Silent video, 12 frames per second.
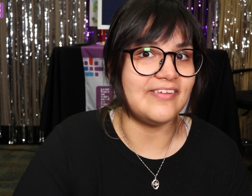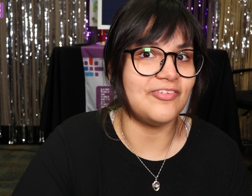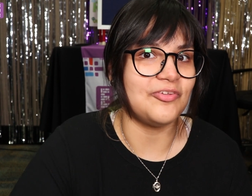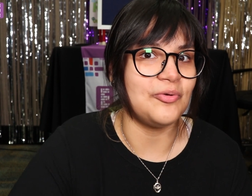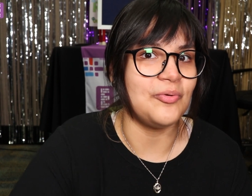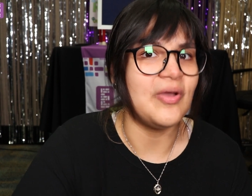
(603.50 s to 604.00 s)
and
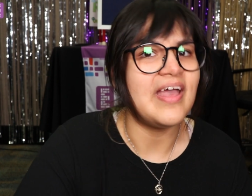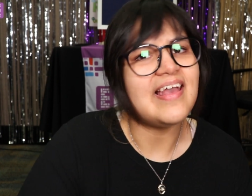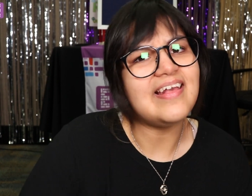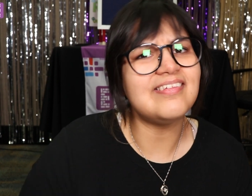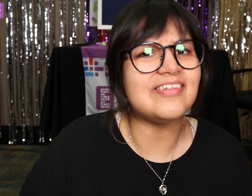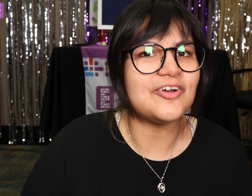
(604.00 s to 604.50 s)
to,
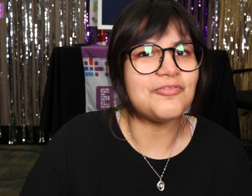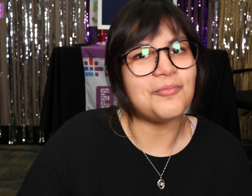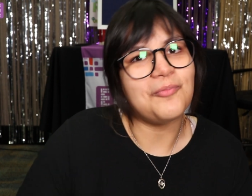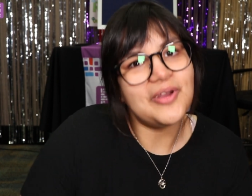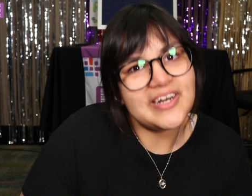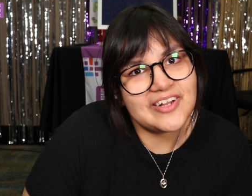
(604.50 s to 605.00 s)
instead of
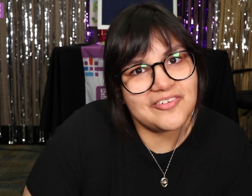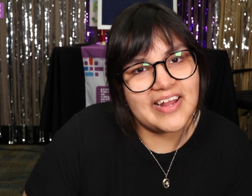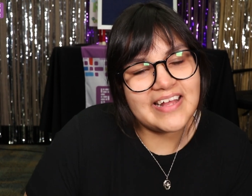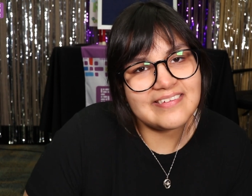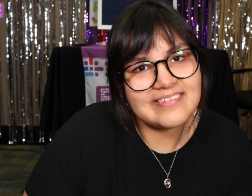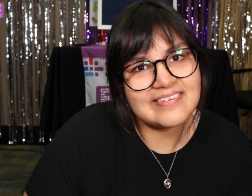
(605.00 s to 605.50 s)
avoiding,
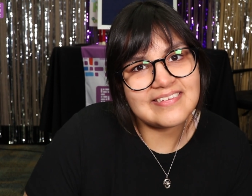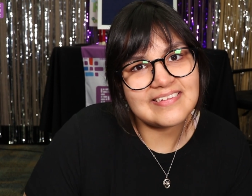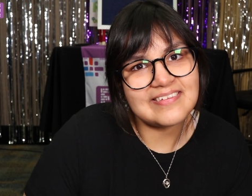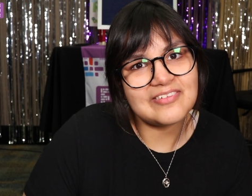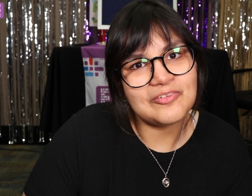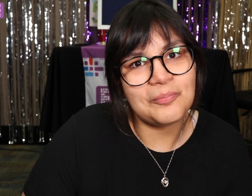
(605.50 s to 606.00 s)
right,
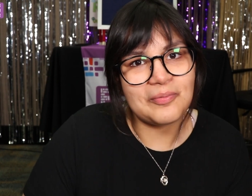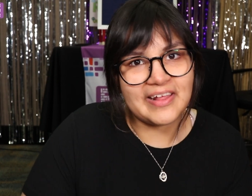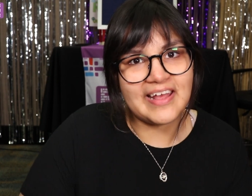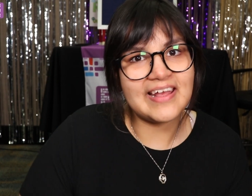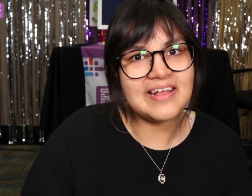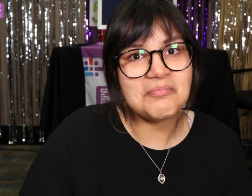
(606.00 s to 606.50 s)
to
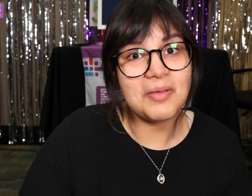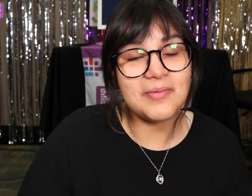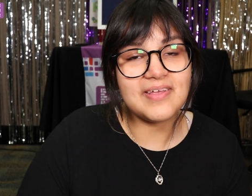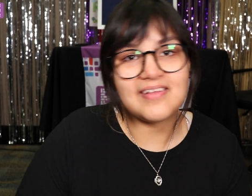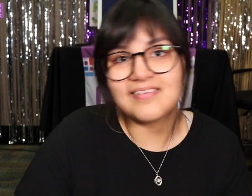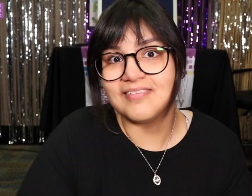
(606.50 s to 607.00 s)
play,
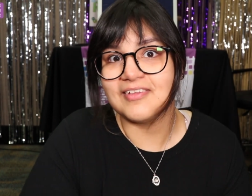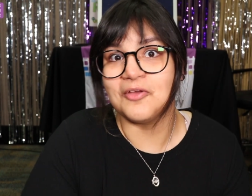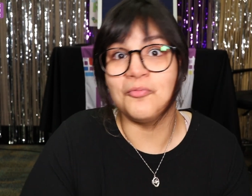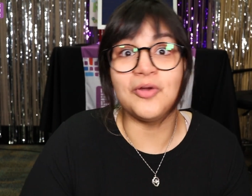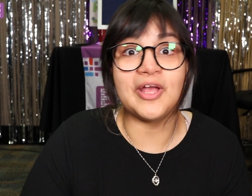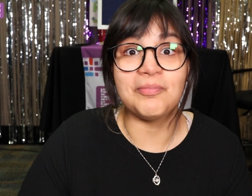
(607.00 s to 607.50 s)
maybe
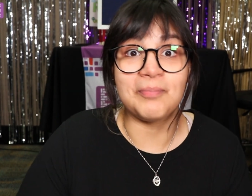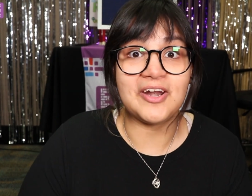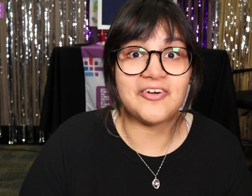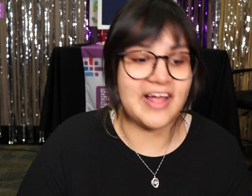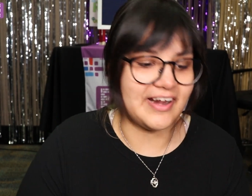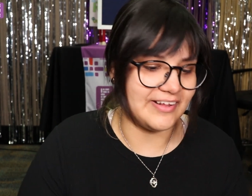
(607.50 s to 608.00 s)
he will get
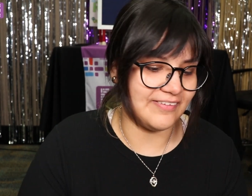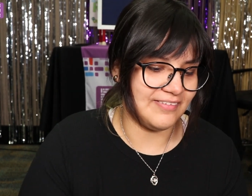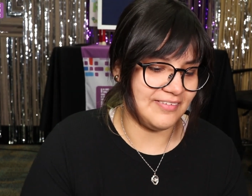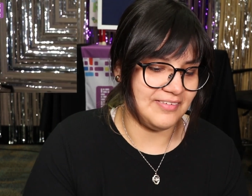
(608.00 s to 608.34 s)
better at it.